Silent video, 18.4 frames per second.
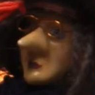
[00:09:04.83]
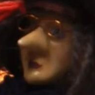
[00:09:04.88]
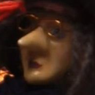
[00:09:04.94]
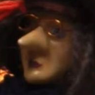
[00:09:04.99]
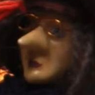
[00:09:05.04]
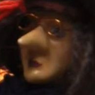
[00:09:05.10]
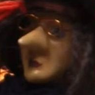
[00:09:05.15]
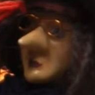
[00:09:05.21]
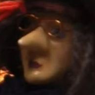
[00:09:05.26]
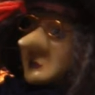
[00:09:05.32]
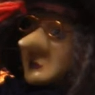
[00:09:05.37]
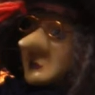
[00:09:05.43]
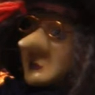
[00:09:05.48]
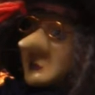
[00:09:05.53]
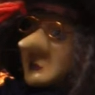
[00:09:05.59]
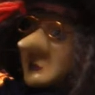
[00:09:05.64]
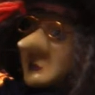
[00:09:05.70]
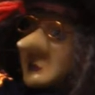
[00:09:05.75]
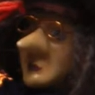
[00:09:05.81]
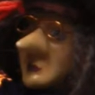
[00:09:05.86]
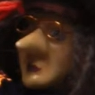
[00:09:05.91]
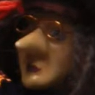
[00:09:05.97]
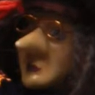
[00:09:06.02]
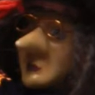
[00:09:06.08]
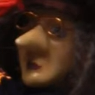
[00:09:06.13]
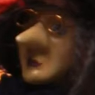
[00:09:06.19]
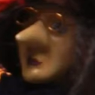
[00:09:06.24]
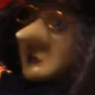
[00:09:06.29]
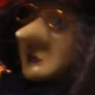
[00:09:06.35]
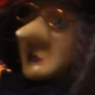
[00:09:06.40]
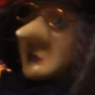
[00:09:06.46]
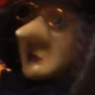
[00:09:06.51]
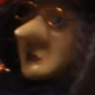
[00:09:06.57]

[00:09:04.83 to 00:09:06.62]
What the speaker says: Nothing is said.